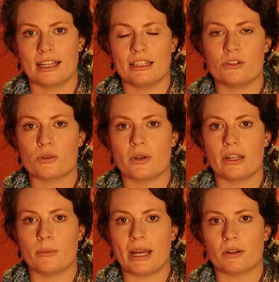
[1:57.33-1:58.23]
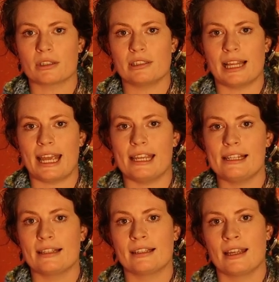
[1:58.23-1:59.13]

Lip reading: enjoy about clay